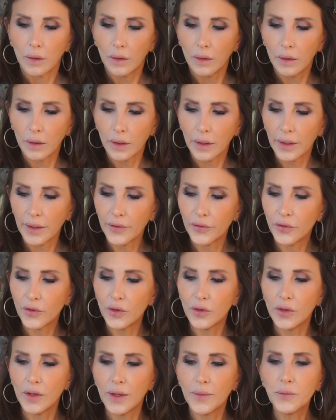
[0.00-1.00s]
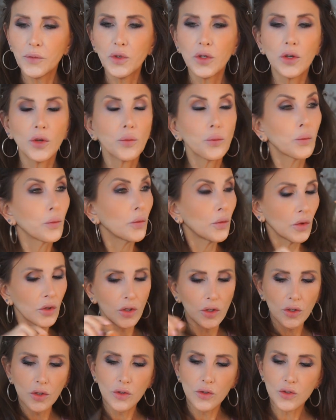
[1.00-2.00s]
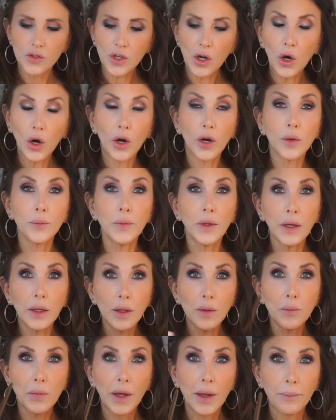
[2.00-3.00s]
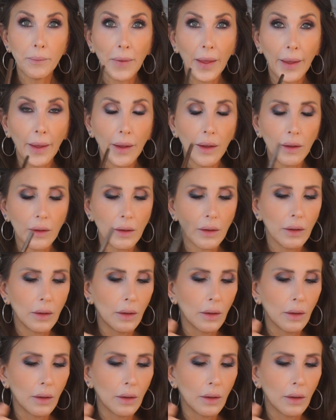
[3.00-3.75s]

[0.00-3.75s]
All right, so I'm going to use Harmony by MAC.